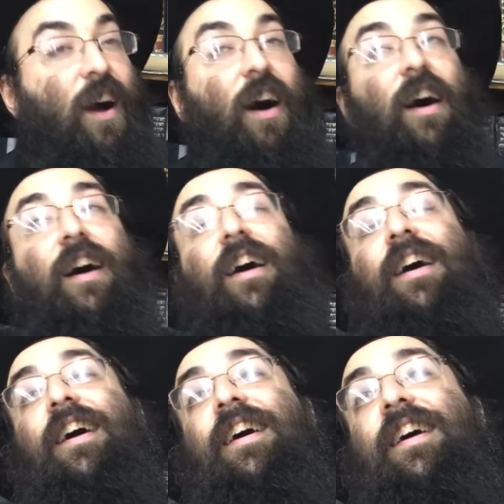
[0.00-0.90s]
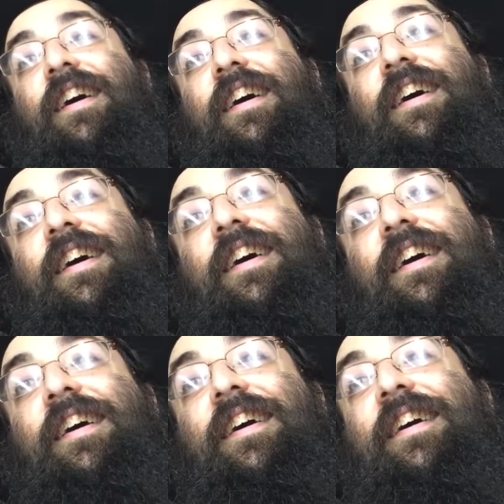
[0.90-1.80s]

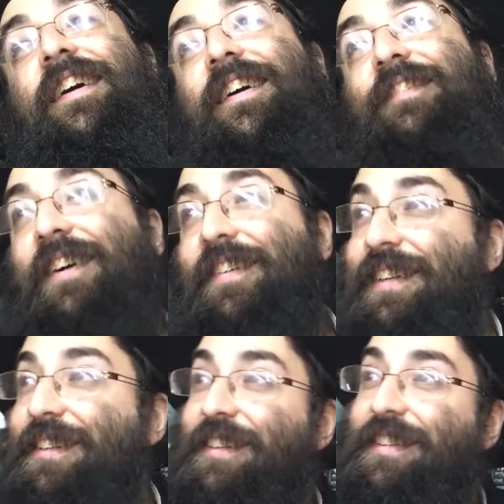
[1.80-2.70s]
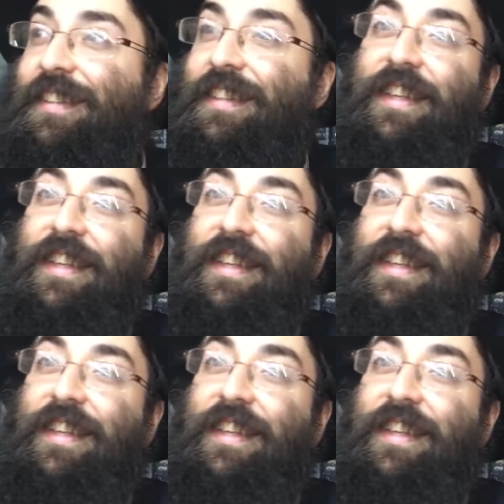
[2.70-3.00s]
Oh, very good.